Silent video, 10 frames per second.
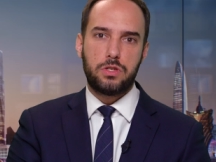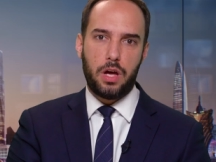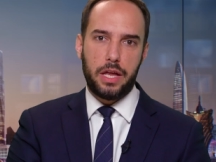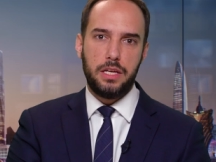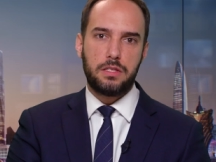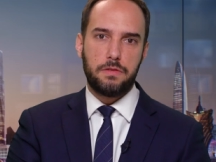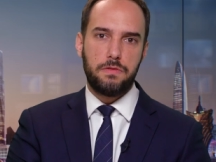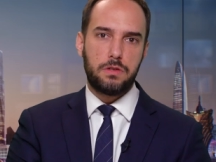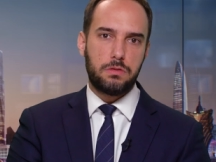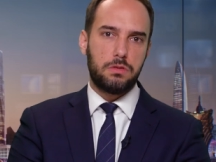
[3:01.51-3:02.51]
Chinese
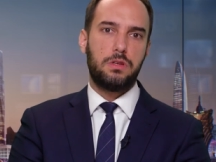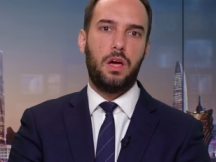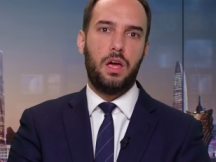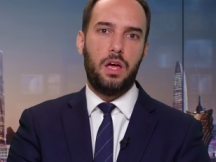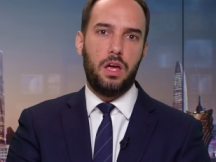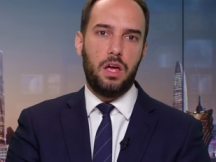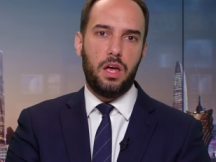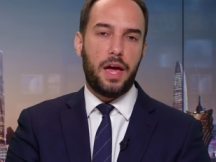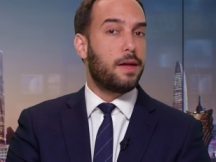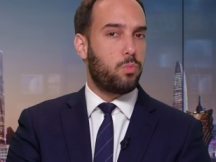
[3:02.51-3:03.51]
officials
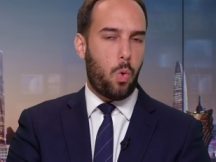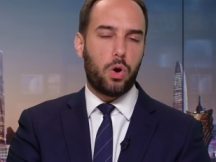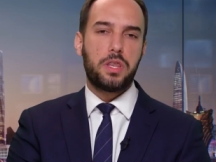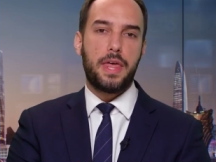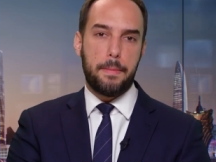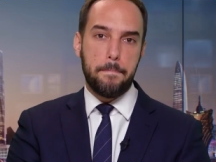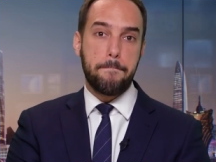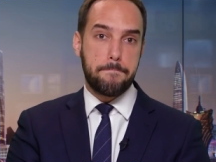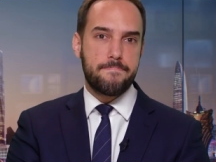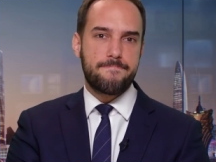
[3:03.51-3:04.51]
and warn them.
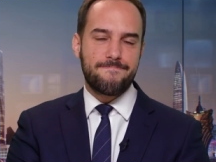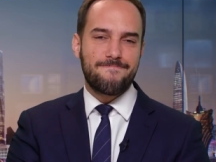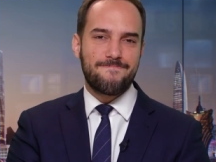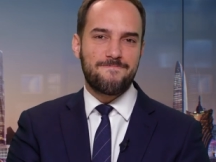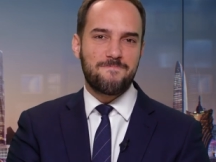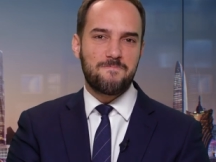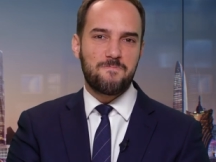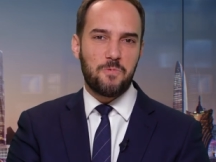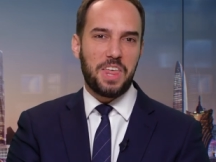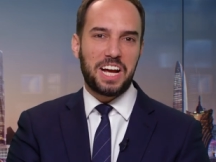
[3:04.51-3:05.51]

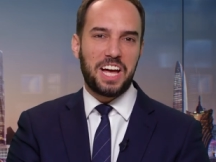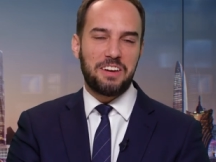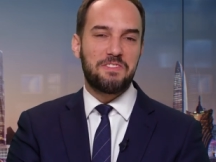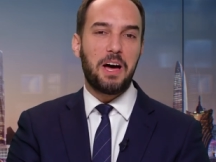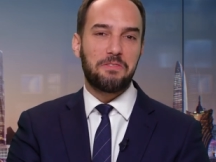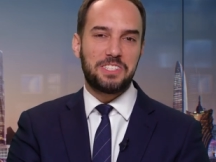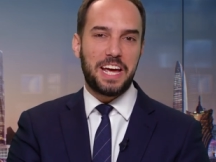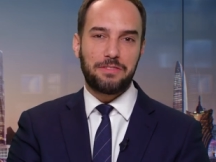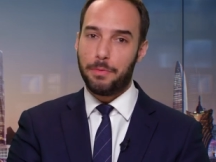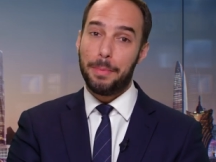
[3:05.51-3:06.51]
With that kind of tough
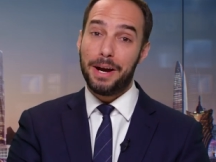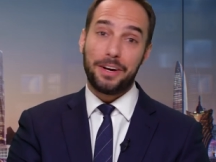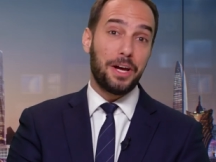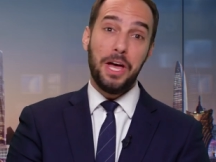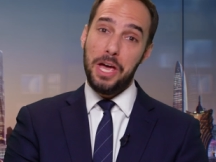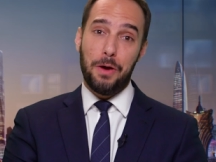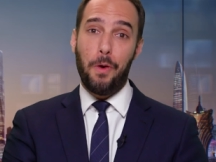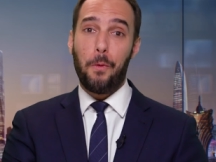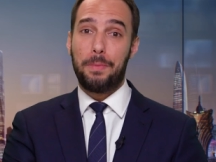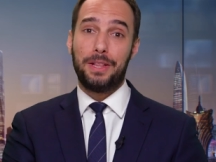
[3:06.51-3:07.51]
stance from America, it
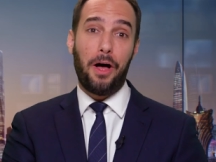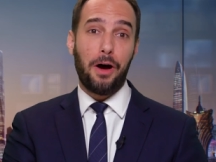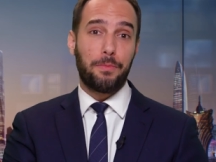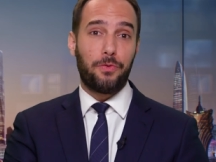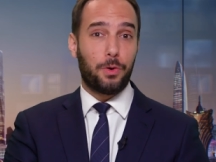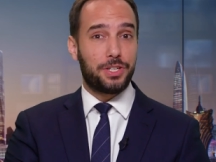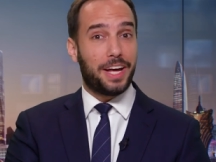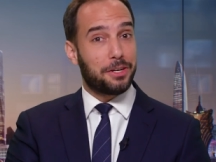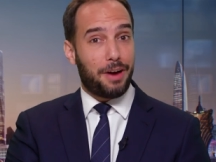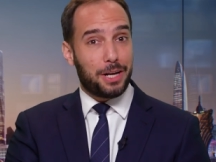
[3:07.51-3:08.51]
won't be long before
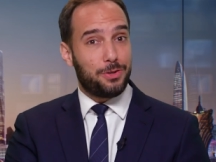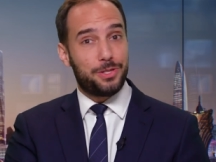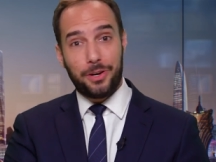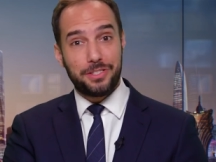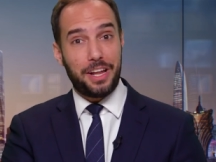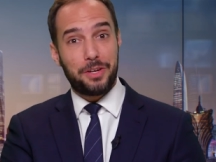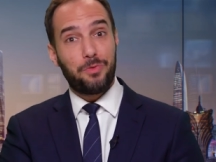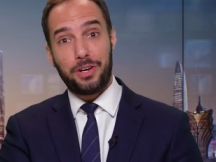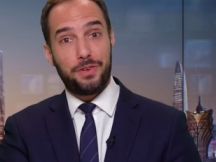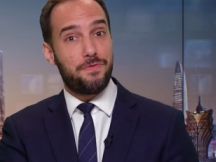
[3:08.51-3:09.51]
China gradually starts selling
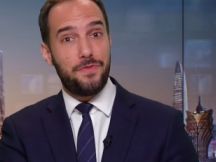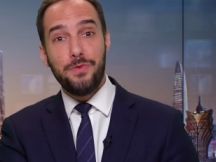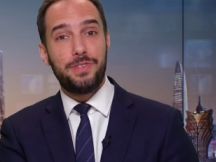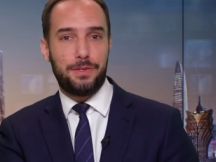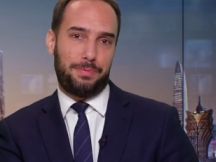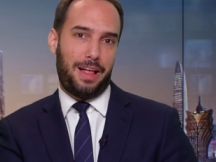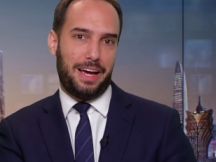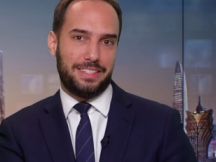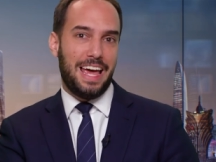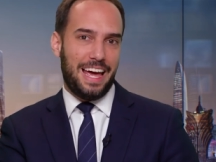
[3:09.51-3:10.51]
Russia food
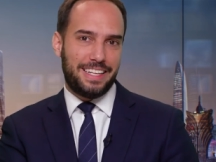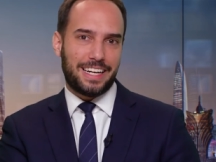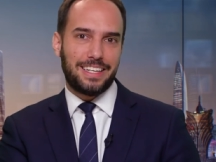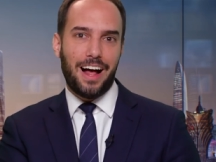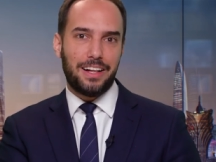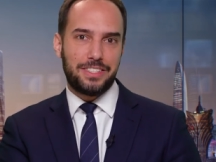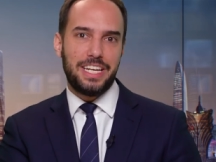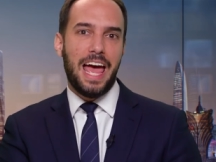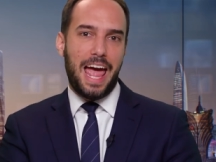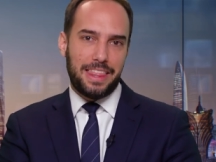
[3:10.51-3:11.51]
supplies and
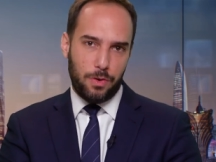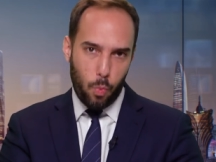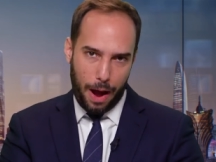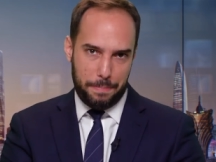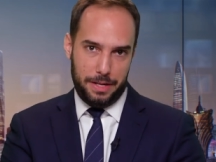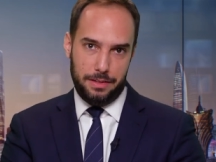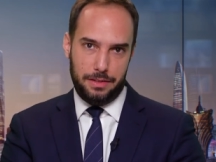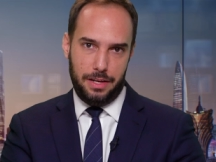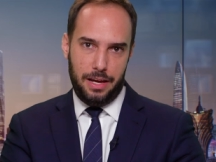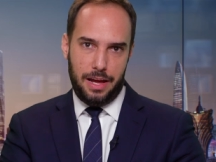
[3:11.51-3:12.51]
technology and then weapons.
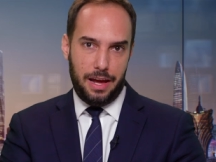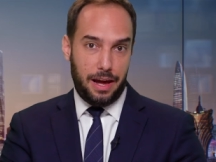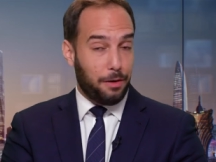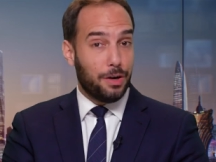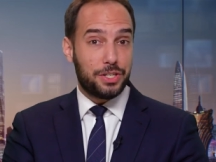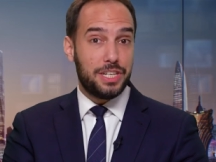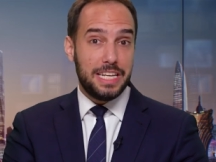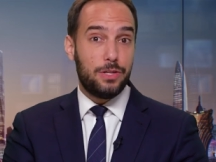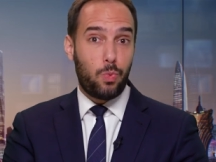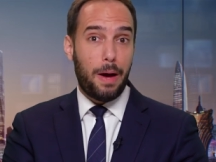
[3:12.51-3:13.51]
And Russia
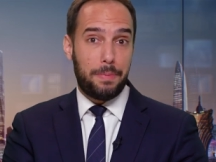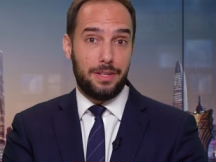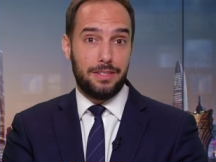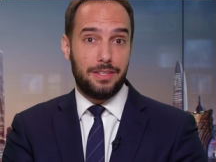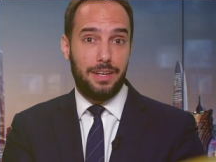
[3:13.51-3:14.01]
needs weapons.